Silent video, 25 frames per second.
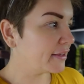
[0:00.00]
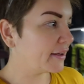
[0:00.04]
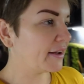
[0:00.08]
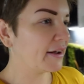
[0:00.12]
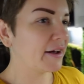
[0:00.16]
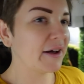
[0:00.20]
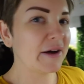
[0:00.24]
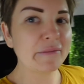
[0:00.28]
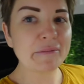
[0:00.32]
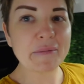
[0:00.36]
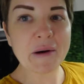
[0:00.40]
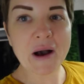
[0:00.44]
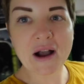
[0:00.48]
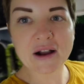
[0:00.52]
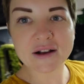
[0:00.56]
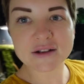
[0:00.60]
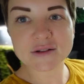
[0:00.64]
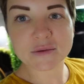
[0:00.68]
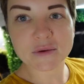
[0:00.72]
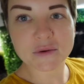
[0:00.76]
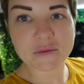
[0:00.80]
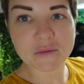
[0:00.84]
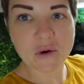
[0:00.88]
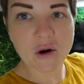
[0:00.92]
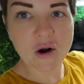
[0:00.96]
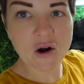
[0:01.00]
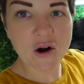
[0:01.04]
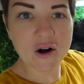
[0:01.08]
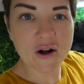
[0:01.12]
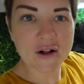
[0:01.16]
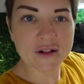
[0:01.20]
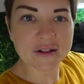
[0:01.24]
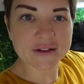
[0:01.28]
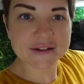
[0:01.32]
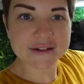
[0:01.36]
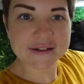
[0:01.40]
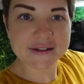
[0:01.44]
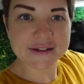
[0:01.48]
The boxwood
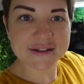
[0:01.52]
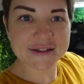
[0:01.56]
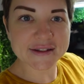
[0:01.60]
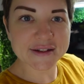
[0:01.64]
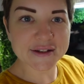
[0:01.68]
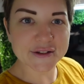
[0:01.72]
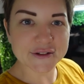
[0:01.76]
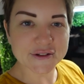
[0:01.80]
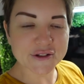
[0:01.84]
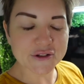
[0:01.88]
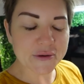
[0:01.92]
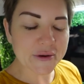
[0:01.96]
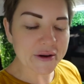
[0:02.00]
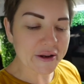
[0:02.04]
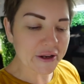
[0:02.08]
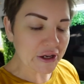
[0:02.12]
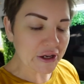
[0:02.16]
wall is still doing